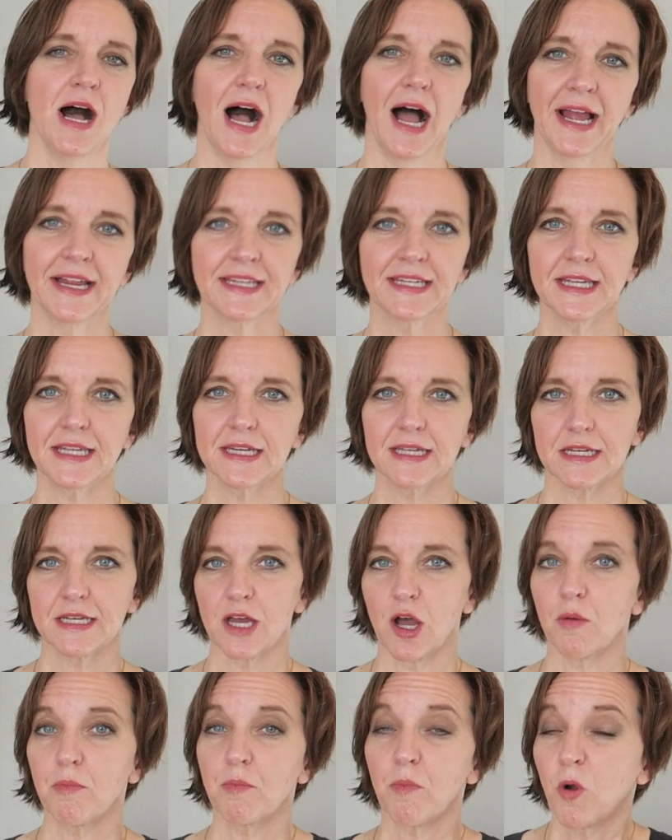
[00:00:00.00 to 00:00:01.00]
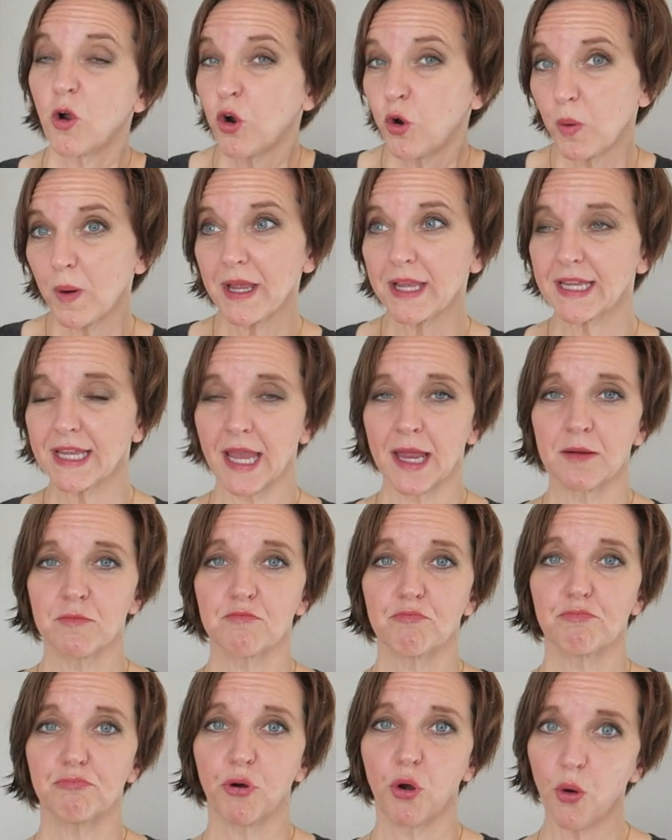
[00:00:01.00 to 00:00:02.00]
I needed a quick
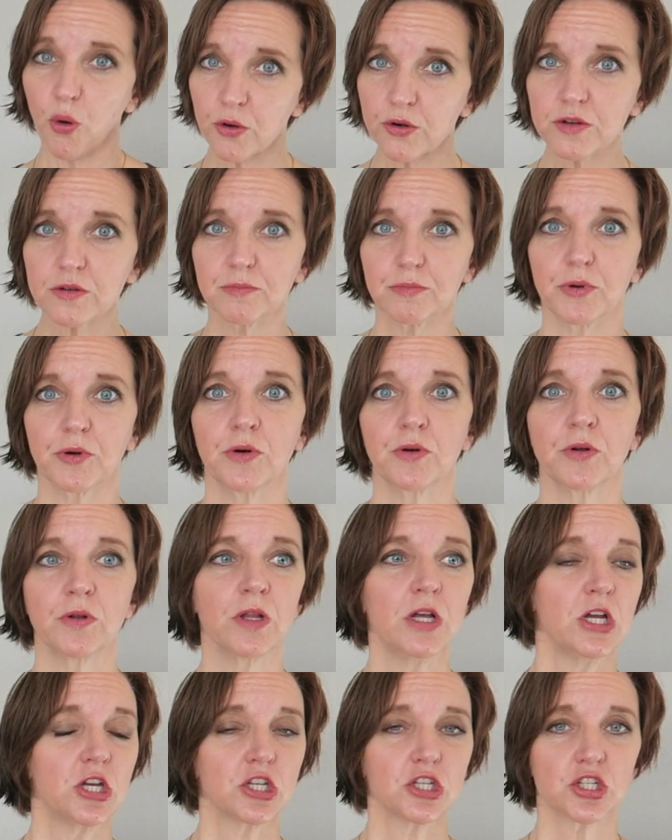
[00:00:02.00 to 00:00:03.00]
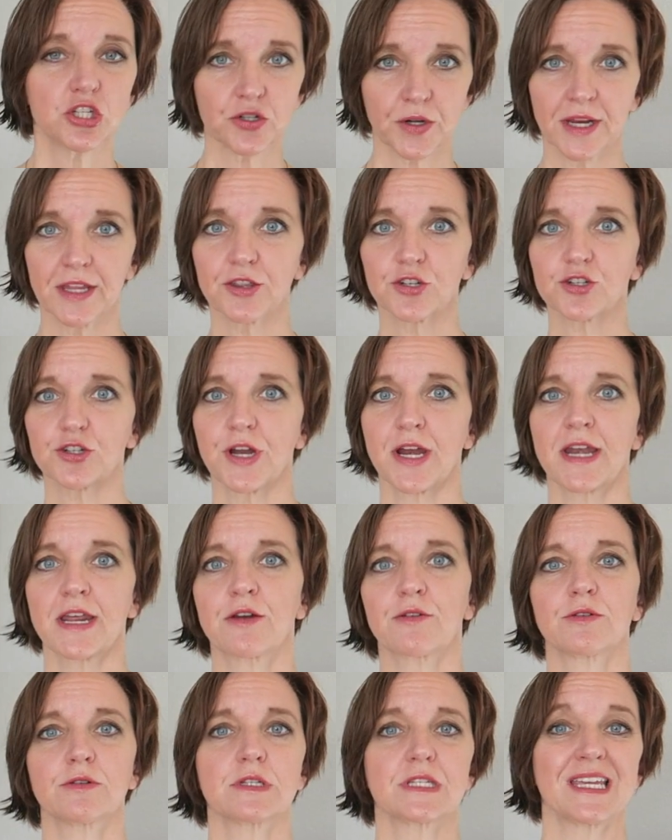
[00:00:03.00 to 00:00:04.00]
and portable strength
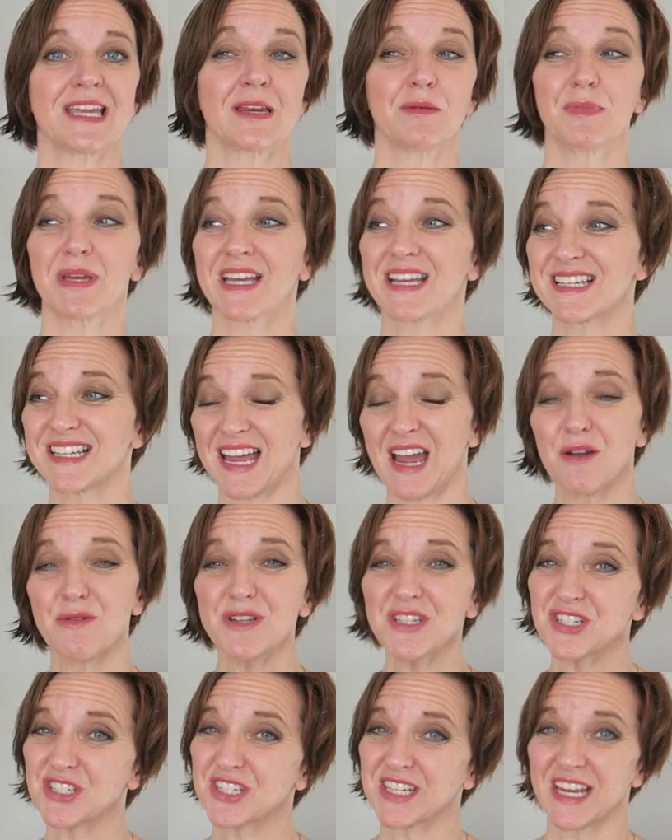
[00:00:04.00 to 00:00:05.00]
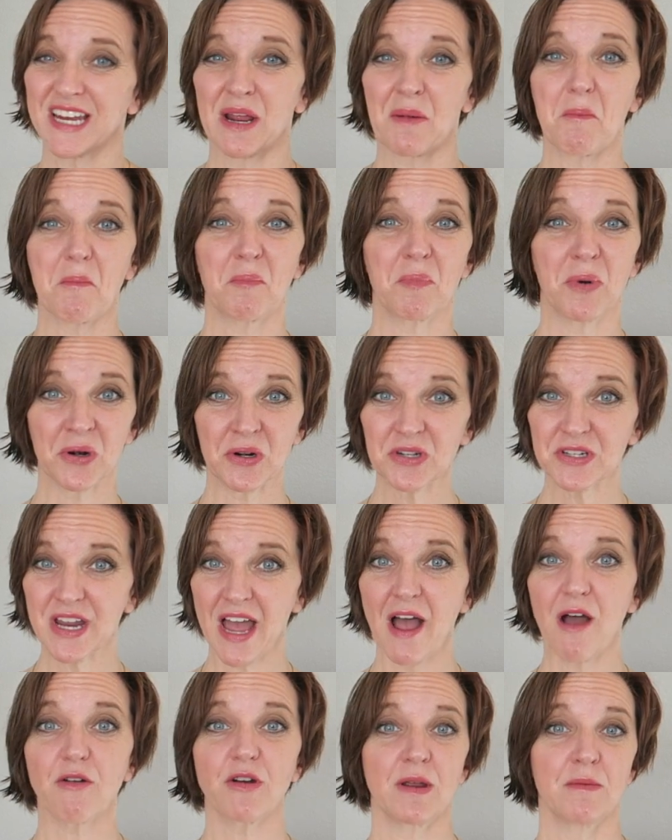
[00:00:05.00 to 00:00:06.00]
training routine because I was just getting burned
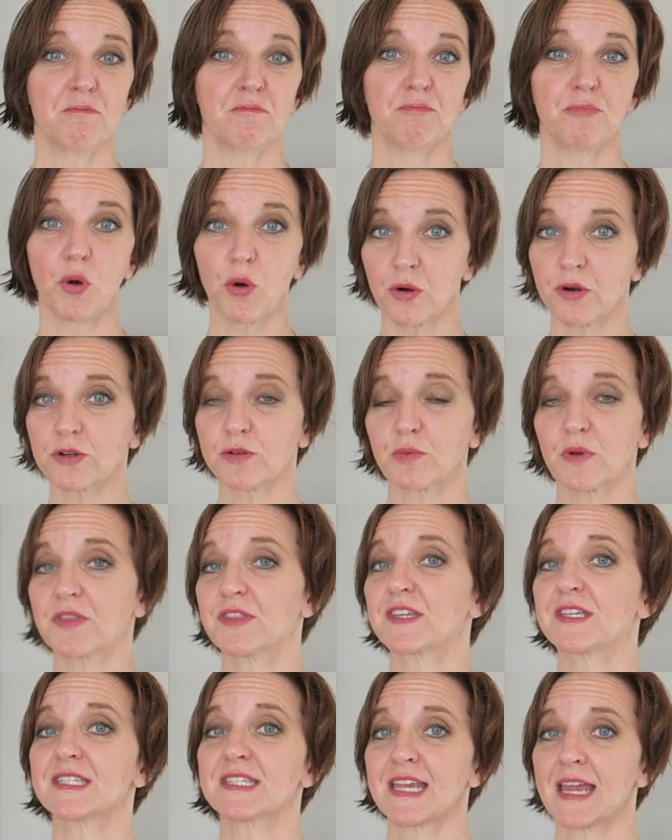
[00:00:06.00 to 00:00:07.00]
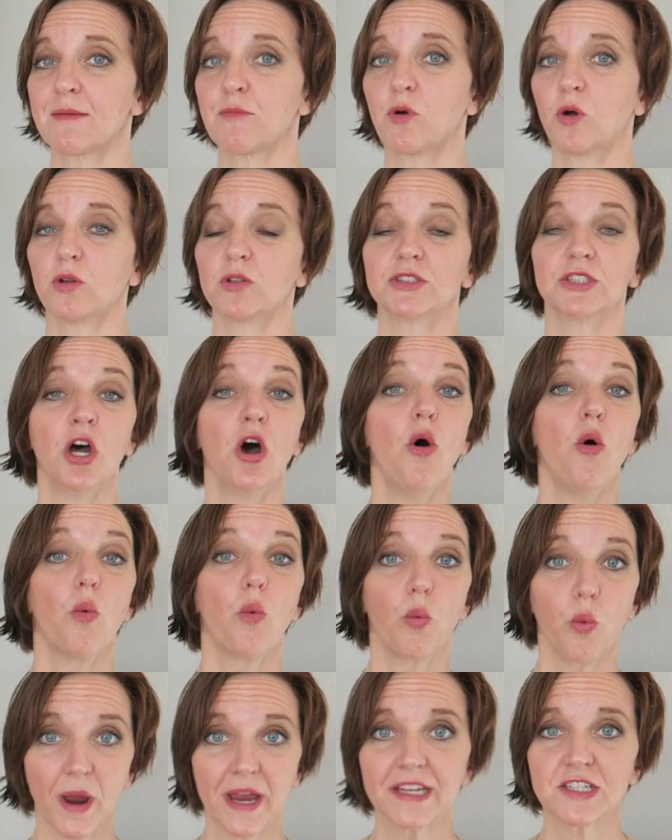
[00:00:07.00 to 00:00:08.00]
out and bored with the same old
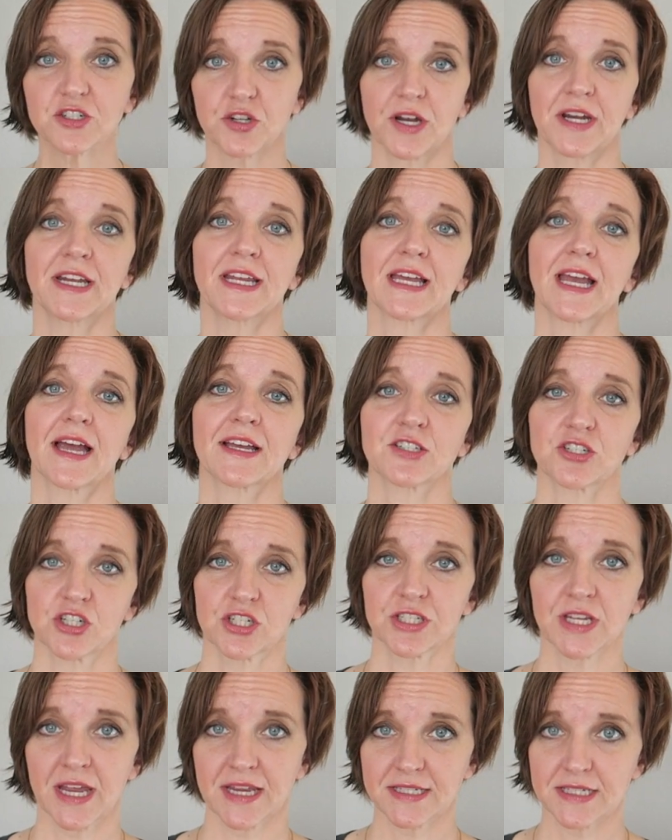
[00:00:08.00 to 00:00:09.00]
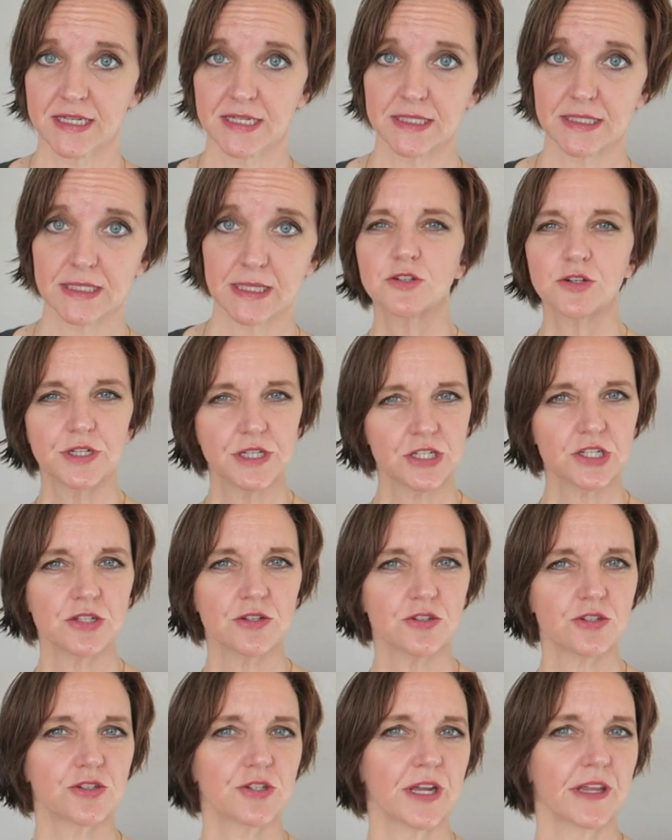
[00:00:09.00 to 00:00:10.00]
weight training exercises.
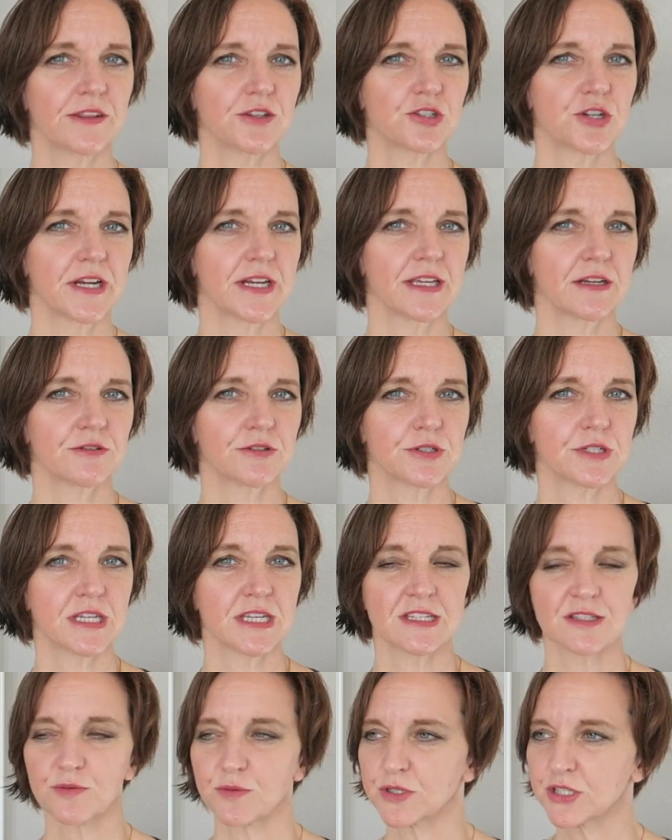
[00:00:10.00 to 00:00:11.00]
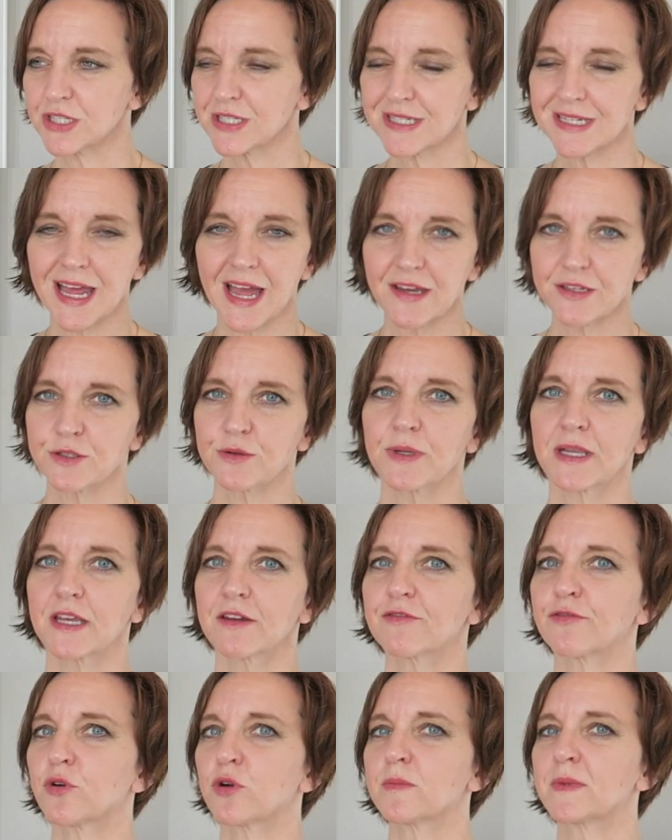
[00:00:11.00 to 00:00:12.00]
Traditional strength training routines were just not doing
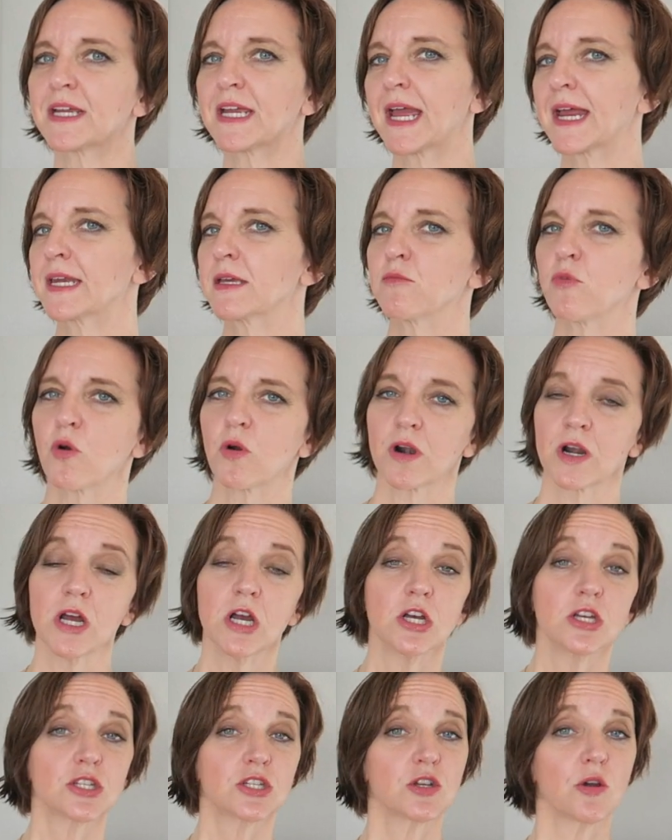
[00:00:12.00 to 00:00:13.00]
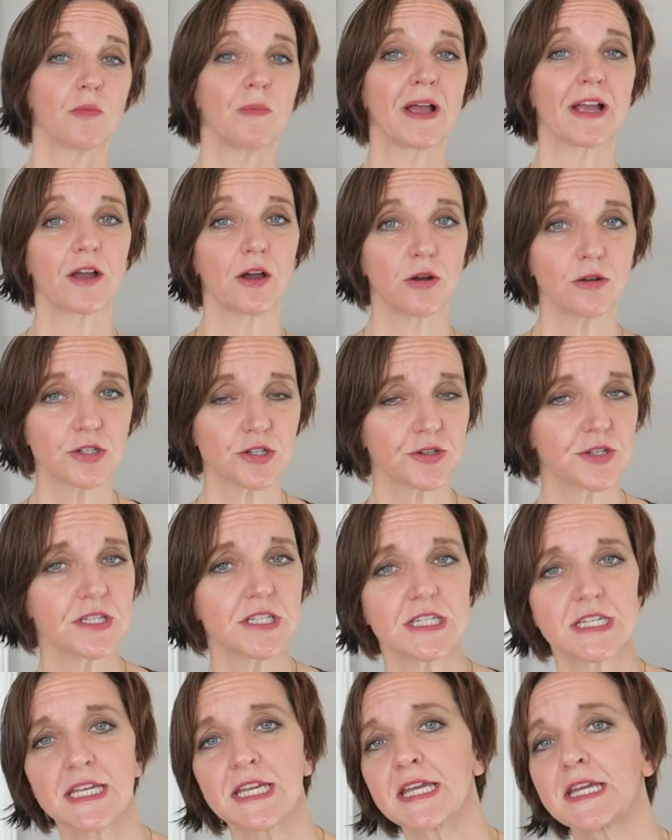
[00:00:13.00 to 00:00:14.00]
it for me anymore, so my coach
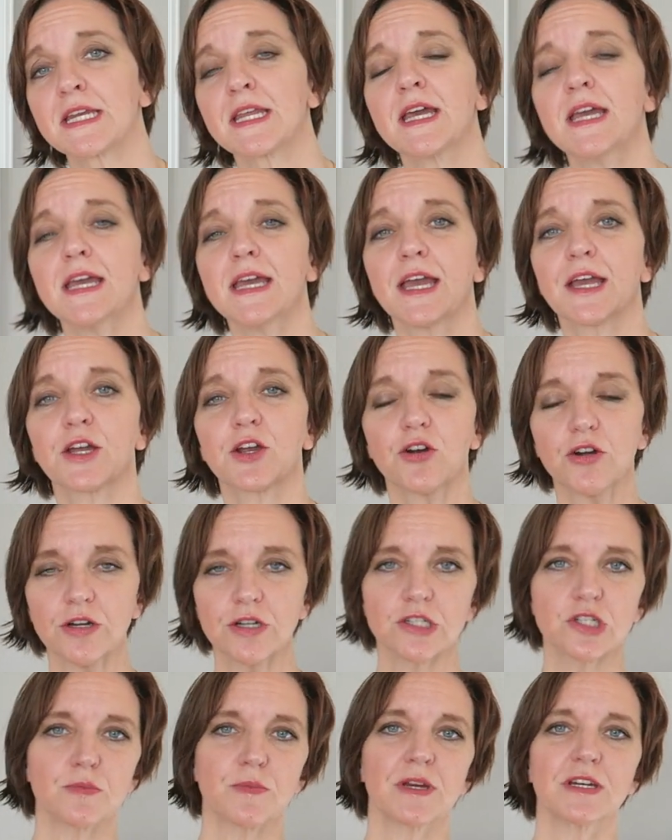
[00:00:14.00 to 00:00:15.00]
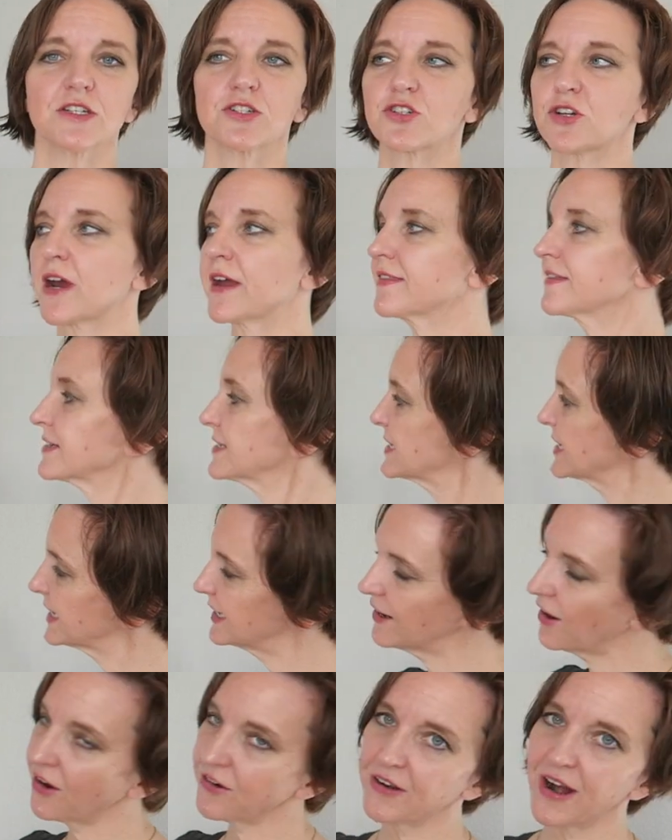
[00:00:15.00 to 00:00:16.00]
Christine encouraged me to try the
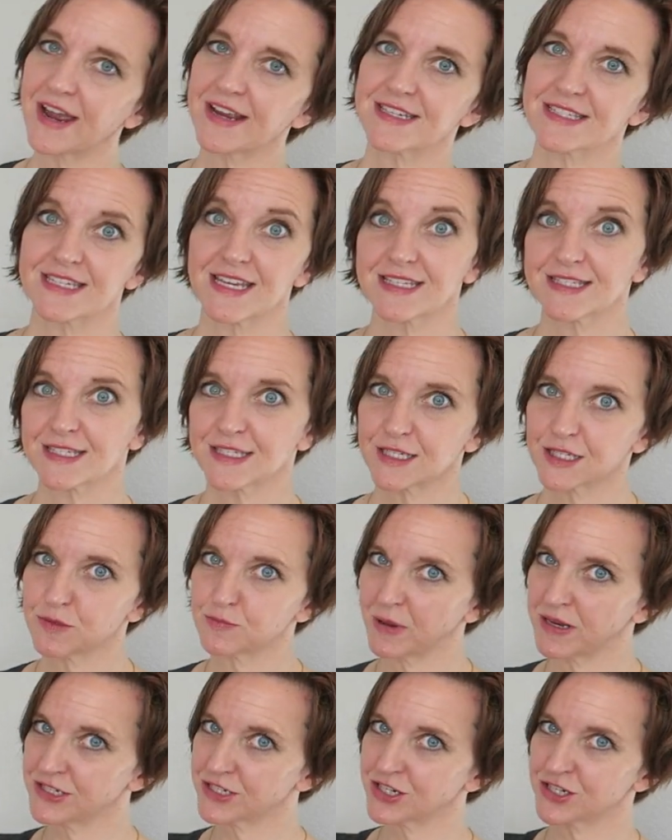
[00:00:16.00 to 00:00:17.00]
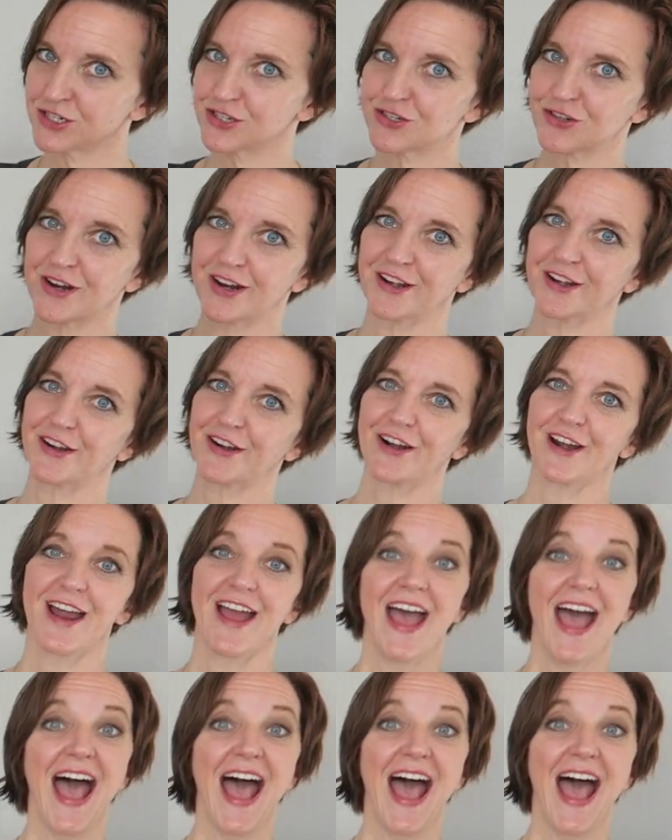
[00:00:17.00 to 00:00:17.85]
TRX suspension trainer.